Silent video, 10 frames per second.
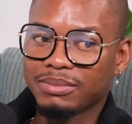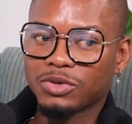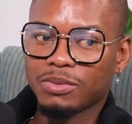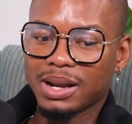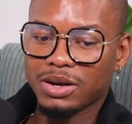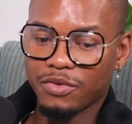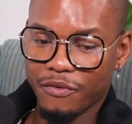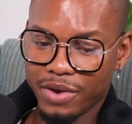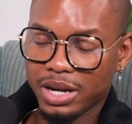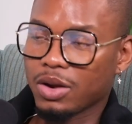Mtoba
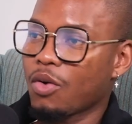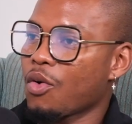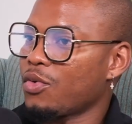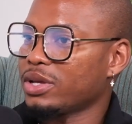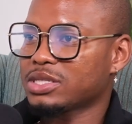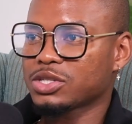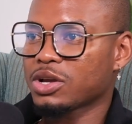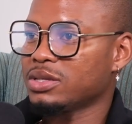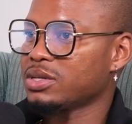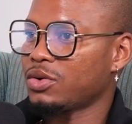really always
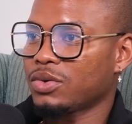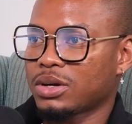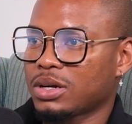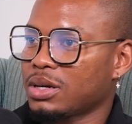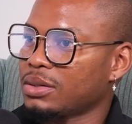turns a look.